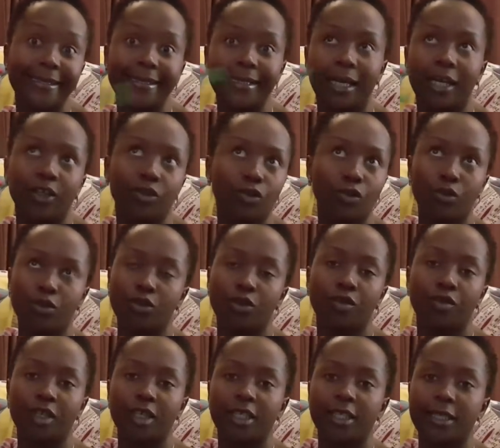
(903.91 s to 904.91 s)
I told you
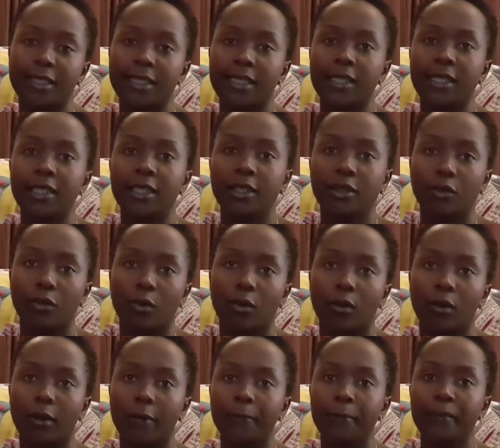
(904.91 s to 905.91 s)
already, it's leaning
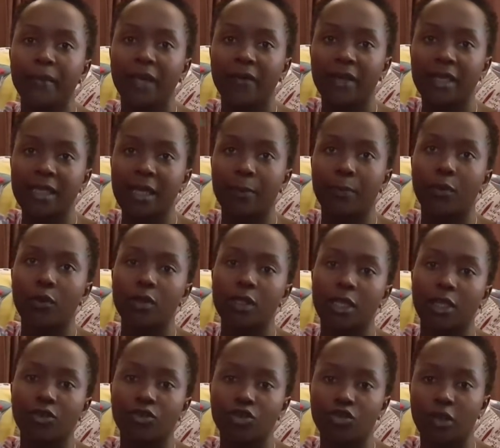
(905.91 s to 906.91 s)
on, there's a box
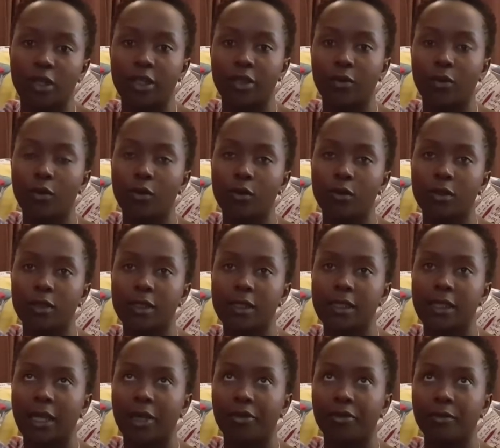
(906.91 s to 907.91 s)
that usually holds
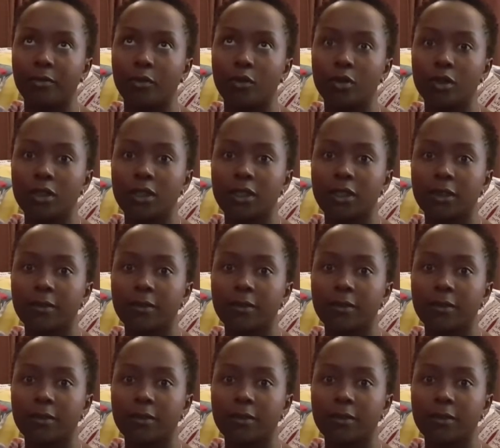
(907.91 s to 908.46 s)
the remote